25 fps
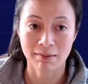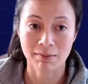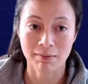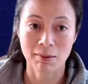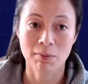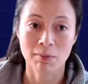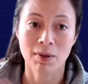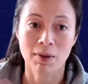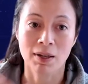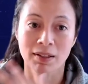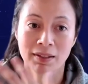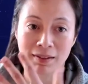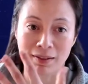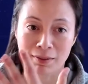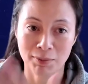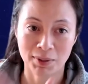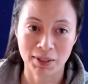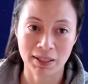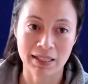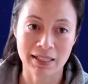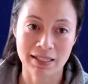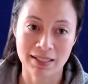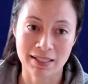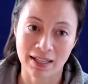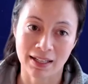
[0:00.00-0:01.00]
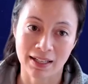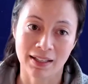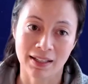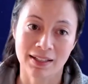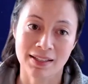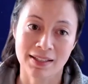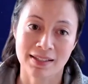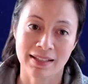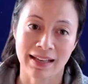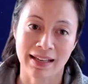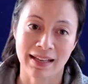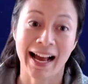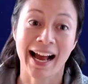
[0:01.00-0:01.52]
we want the community to tell
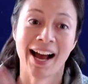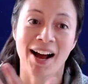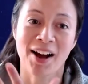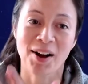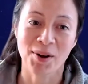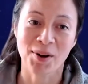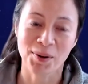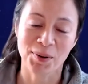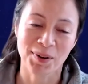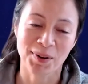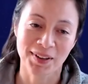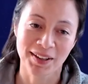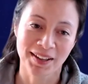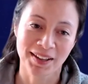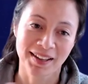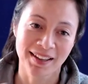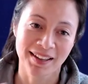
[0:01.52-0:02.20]
us how